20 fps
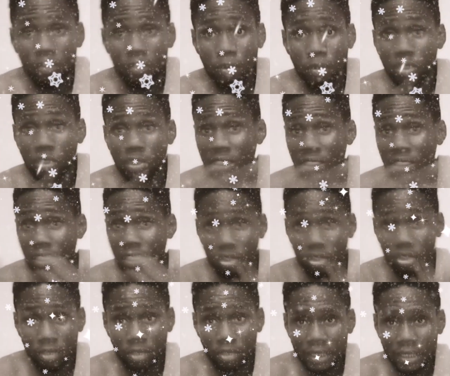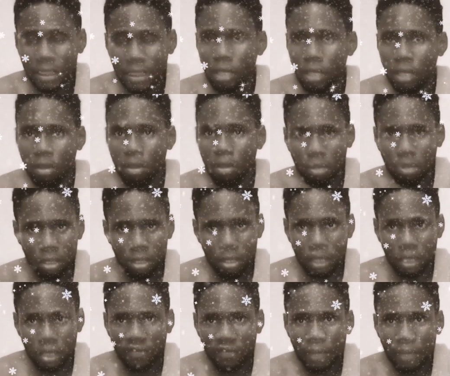because he is the youngest in
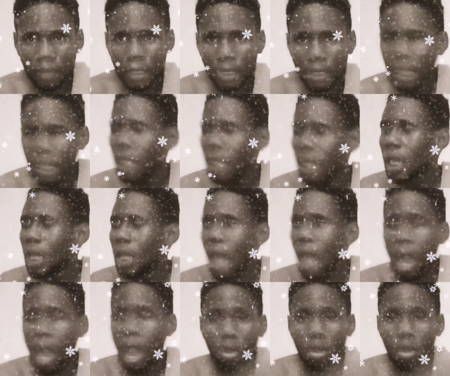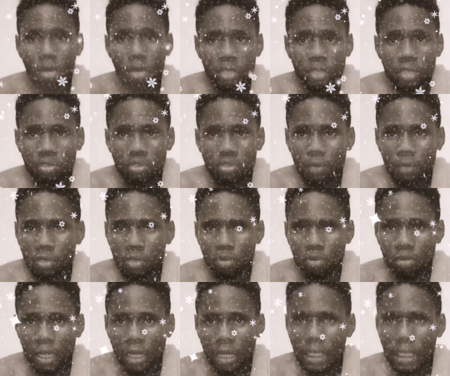the family, are all into the medical
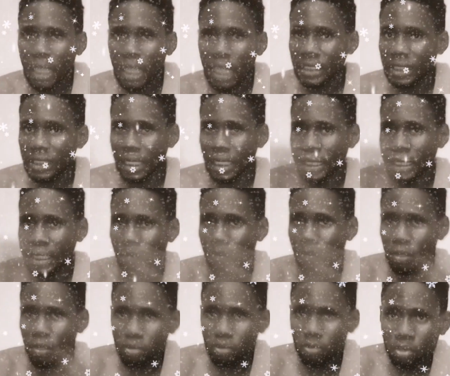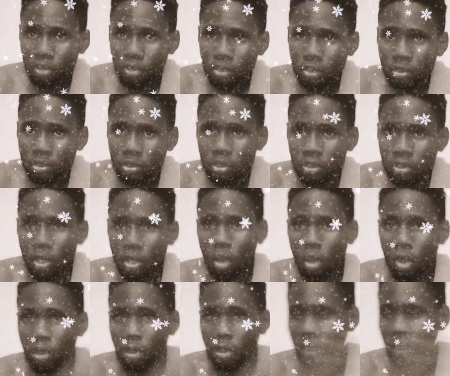line. Either they are medical doctors,
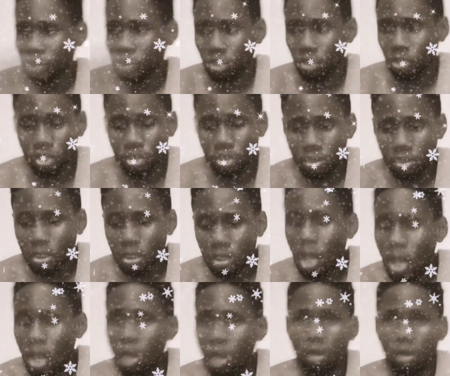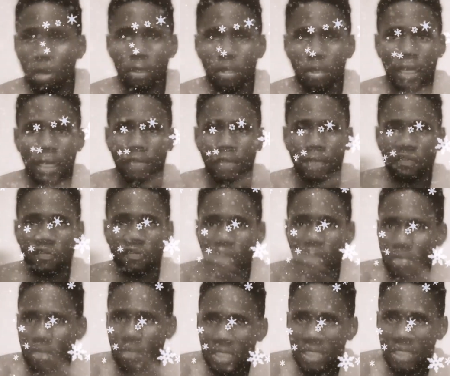or they are surgeons, or they are
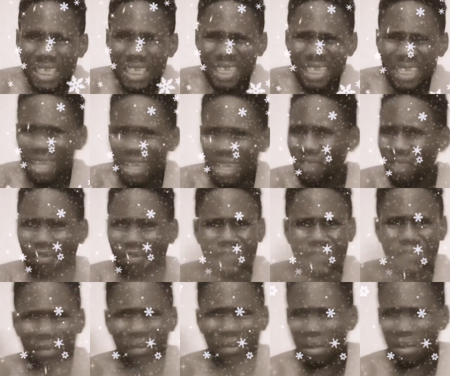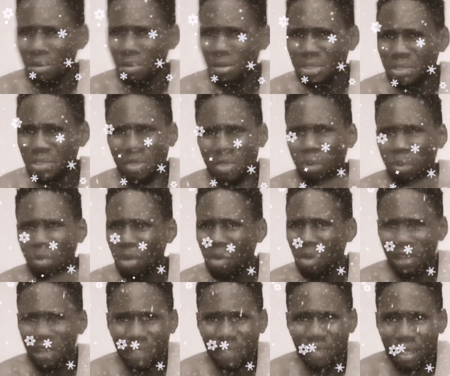pharmacy, or pharmacology, or
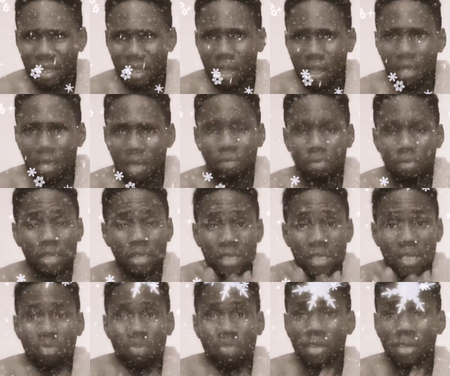whatever. But he wanted